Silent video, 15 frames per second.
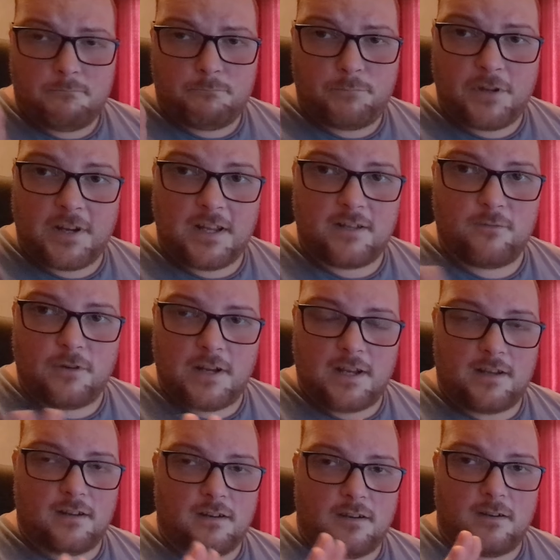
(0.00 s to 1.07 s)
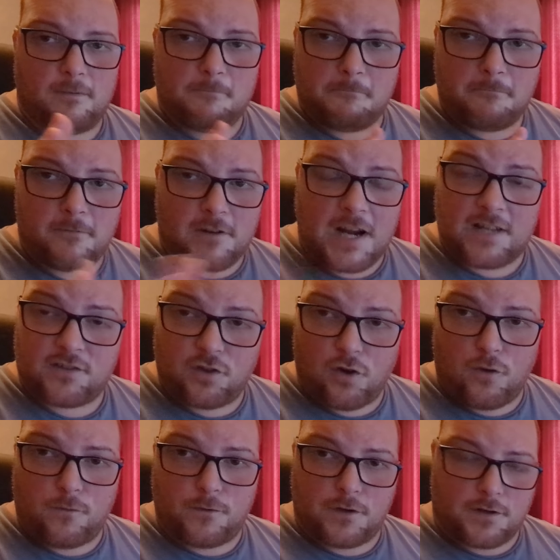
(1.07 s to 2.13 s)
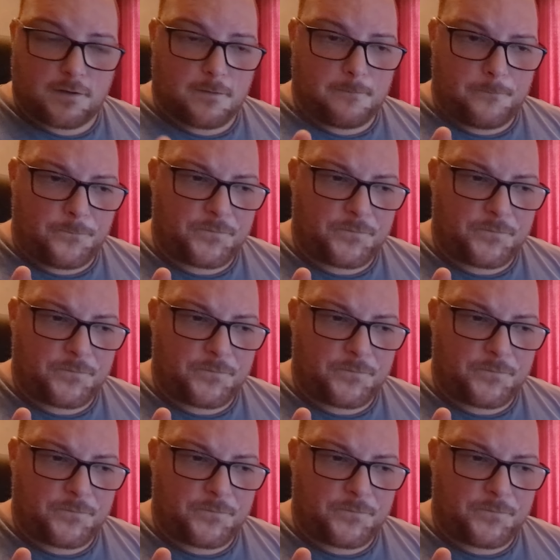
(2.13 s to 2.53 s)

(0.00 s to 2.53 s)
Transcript: But anyway, rant over.